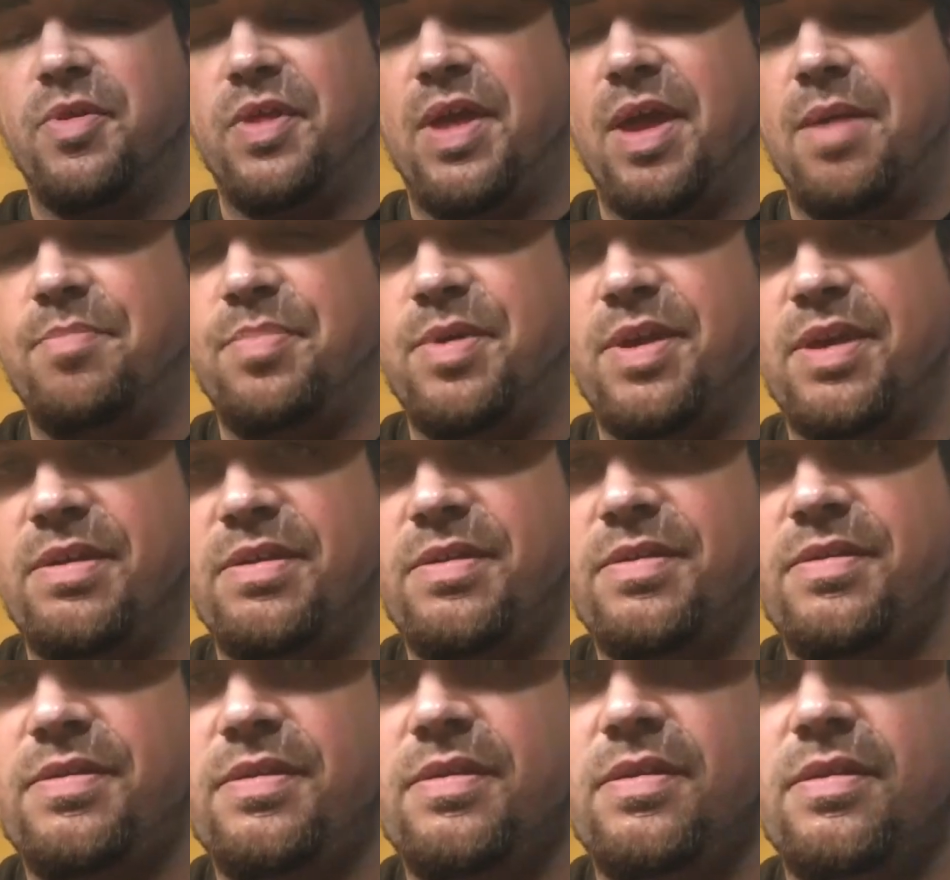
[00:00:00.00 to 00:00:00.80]
that
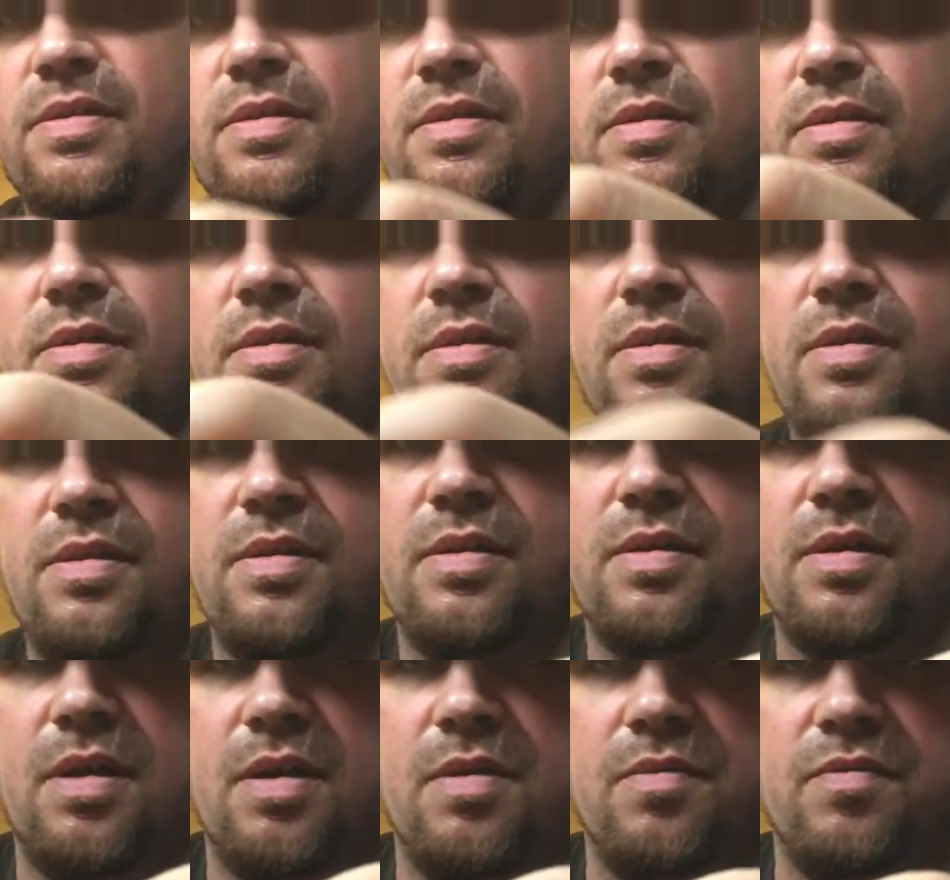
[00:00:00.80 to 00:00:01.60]
piece
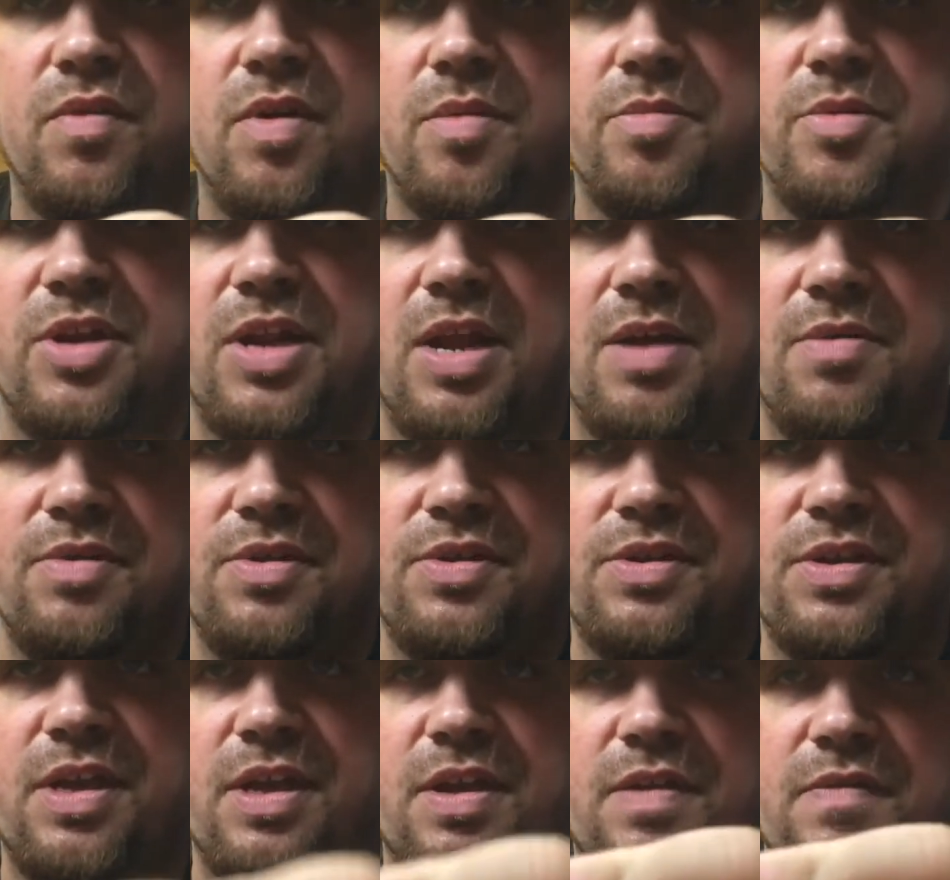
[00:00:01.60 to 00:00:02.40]
of ribbon that
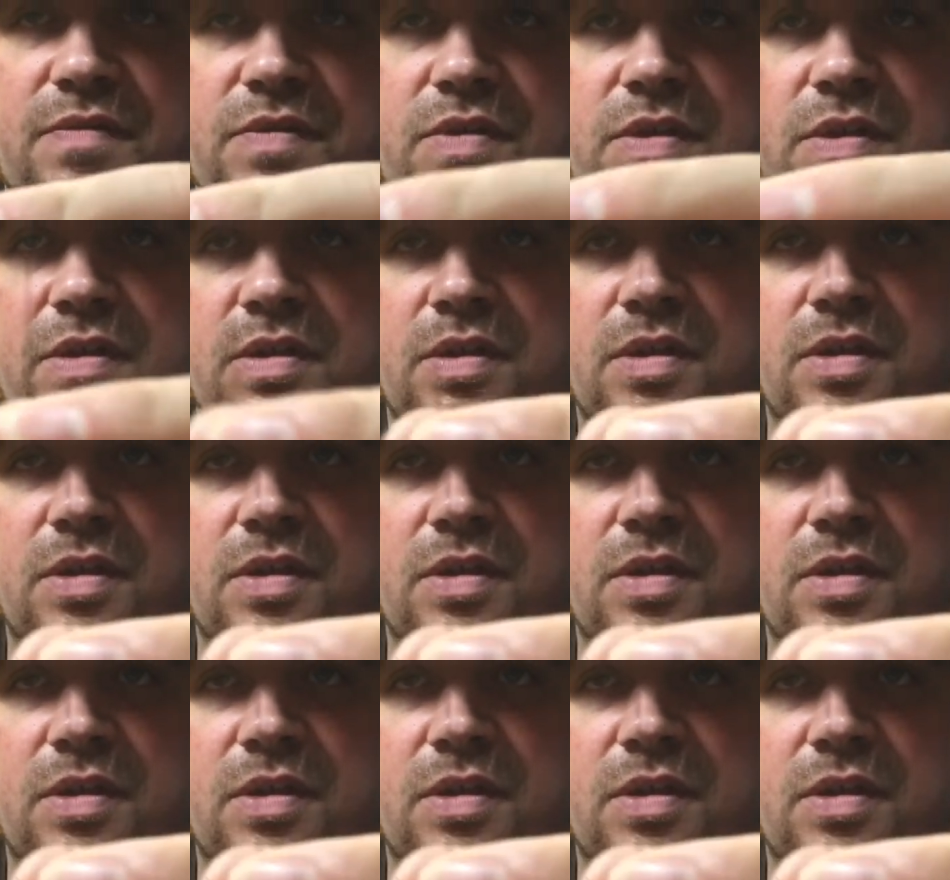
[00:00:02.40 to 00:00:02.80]
we saved?